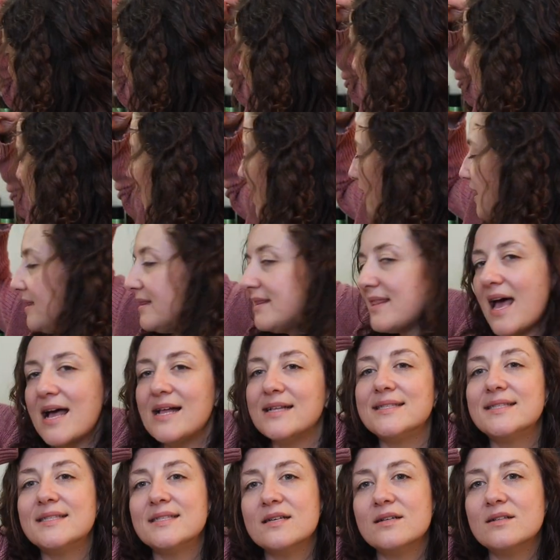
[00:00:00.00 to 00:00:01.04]
You know what? But
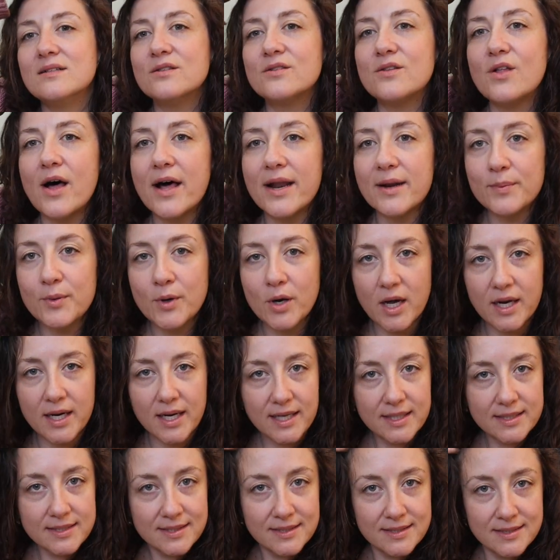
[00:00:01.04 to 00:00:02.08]
that's a lot of
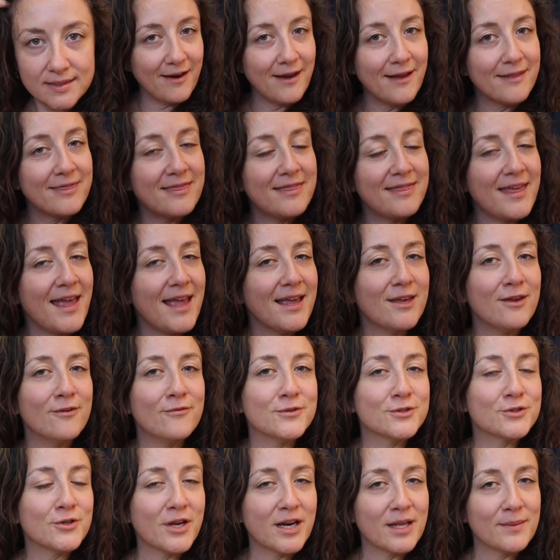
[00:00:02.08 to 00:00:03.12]
products. Alright, thank you
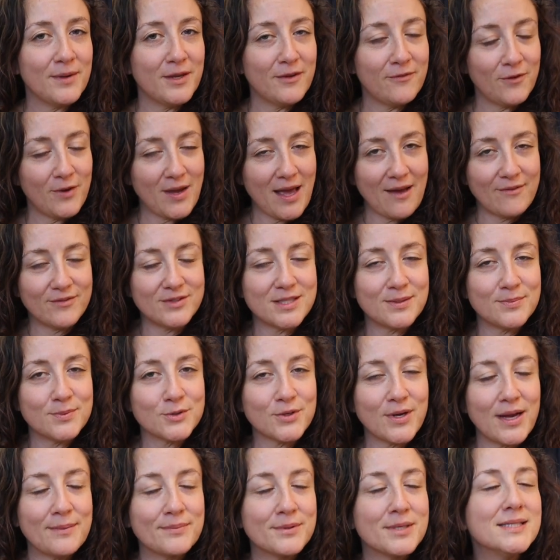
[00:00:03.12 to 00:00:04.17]
for joining me. If you haven't
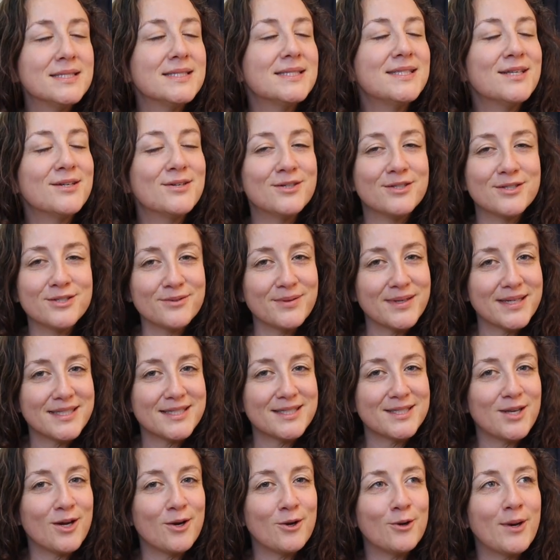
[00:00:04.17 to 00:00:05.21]
subscribed, consider doing
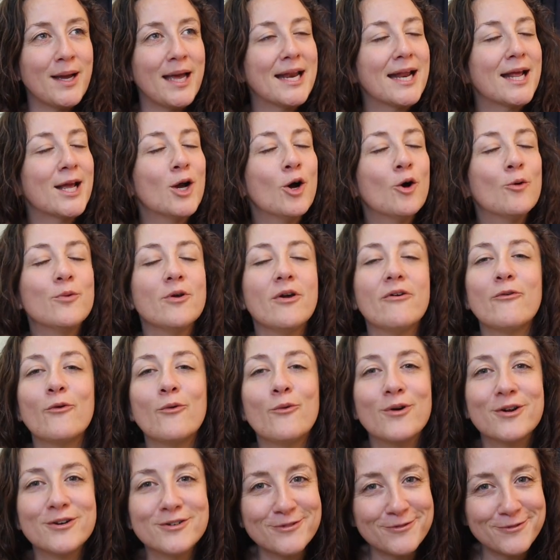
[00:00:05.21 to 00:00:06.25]
so. And I hope you have a
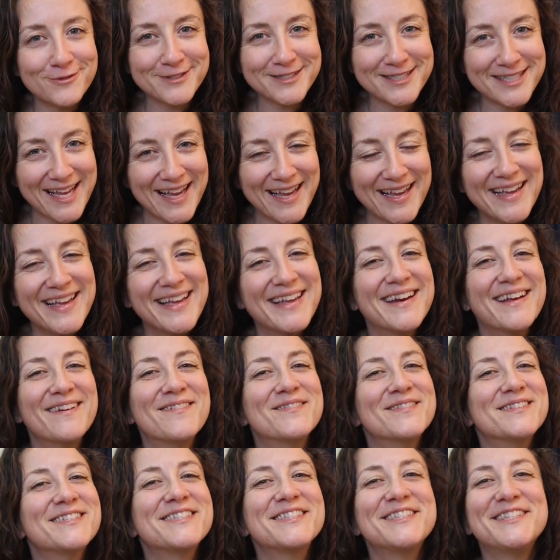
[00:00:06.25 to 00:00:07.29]
wonderful day. And I
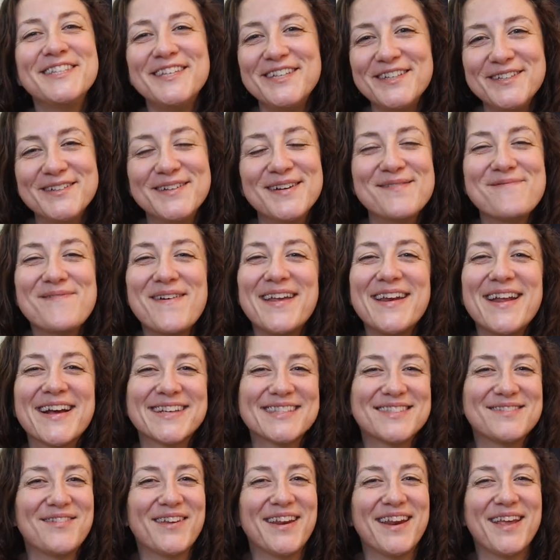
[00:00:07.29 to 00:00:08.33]
will see you in my
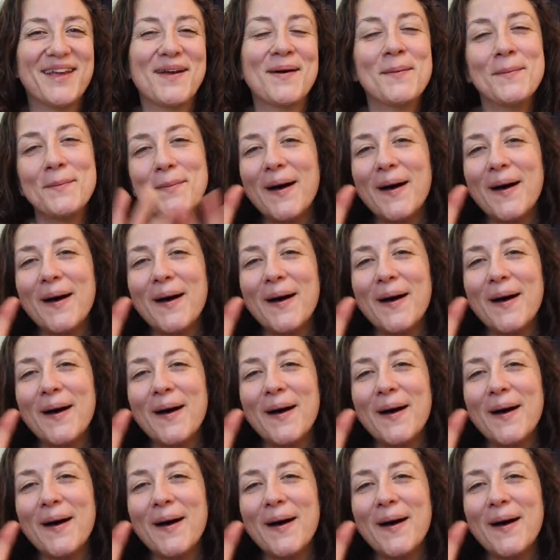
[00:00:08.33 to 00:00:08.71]
next video.